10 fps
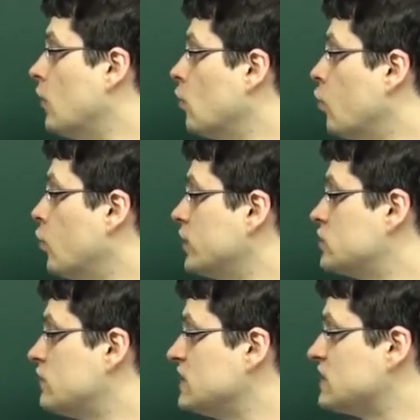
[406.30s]

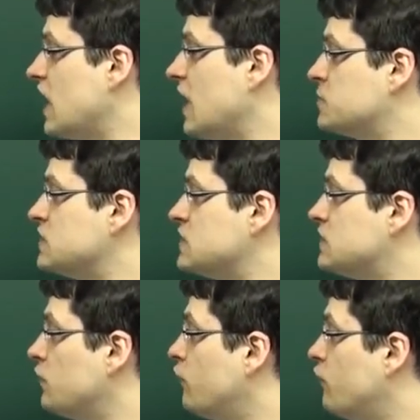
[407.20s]
which of these
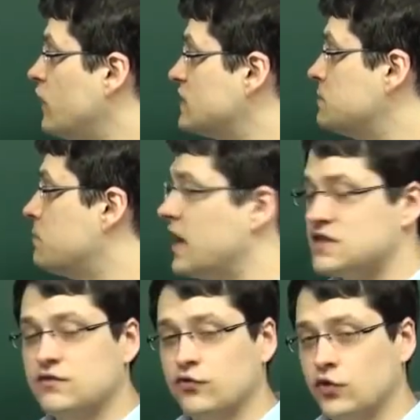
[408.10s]
options fits
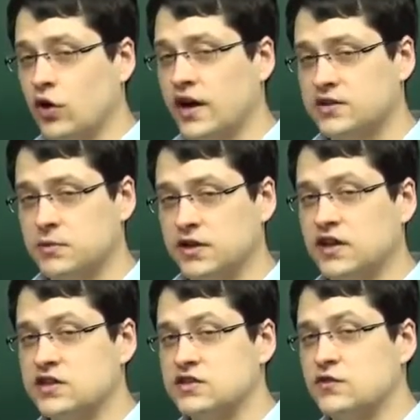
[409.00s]
best for our
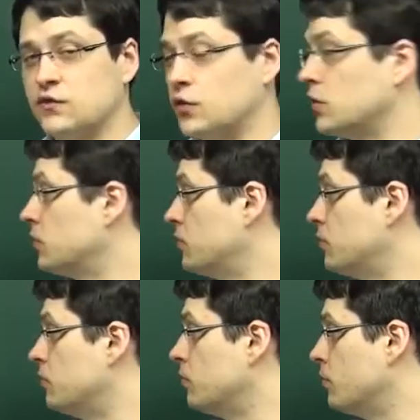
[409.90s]
expectations for
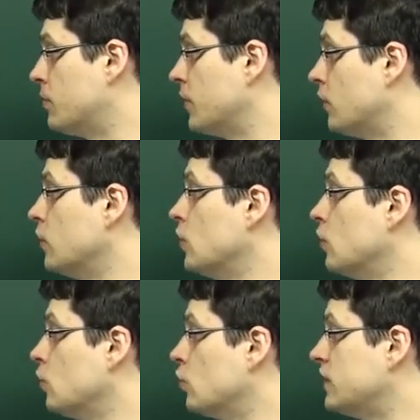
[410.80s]
Bill?
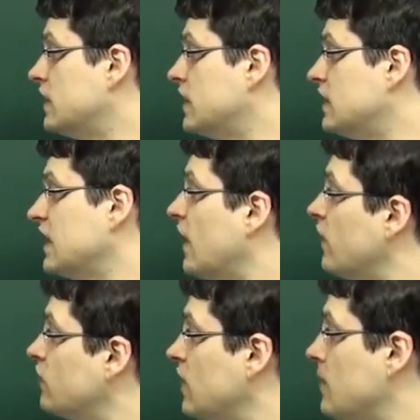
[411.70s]
Would he yell
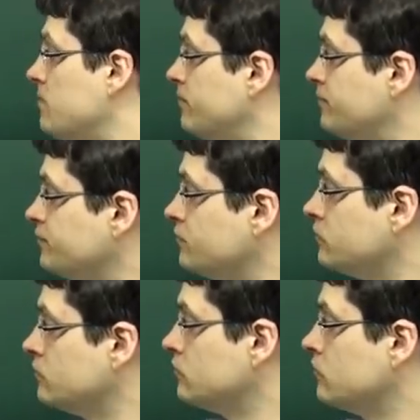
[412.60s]
at them?
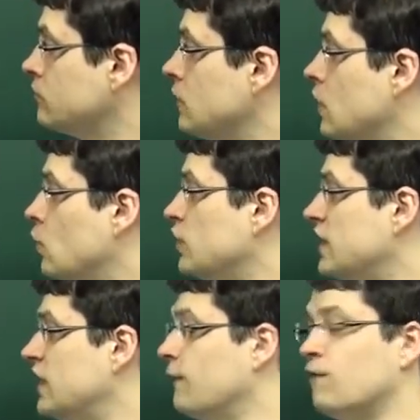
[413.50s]
Would
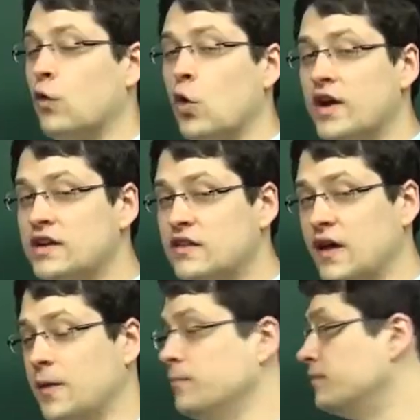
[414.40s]
he avoid
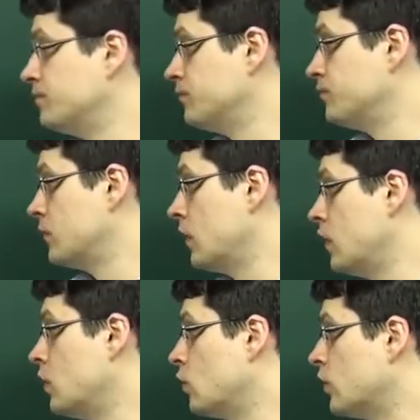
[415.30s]
them?
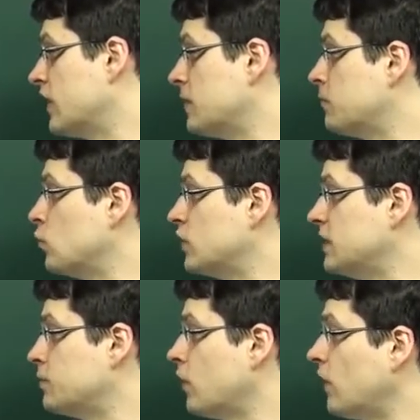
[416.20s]
Would
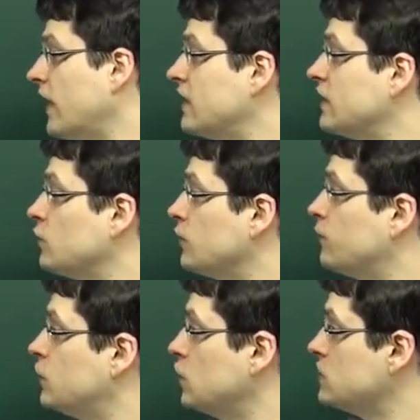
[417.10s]
he politely
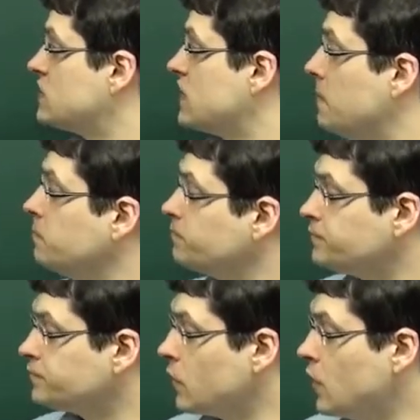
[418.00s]
refuse them?
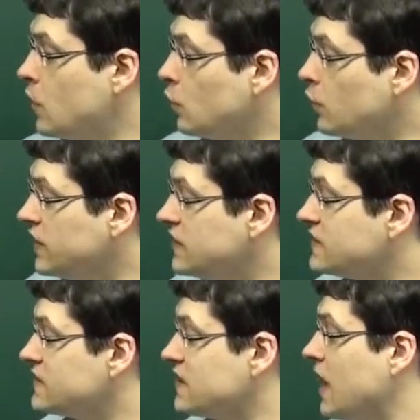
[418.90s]
Would he
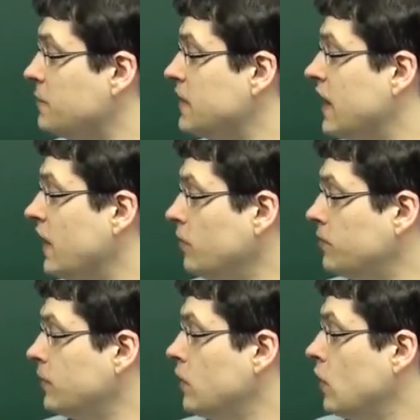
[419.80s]
stop and
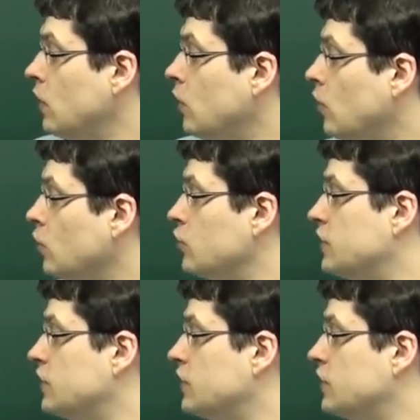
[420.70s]
help? Or would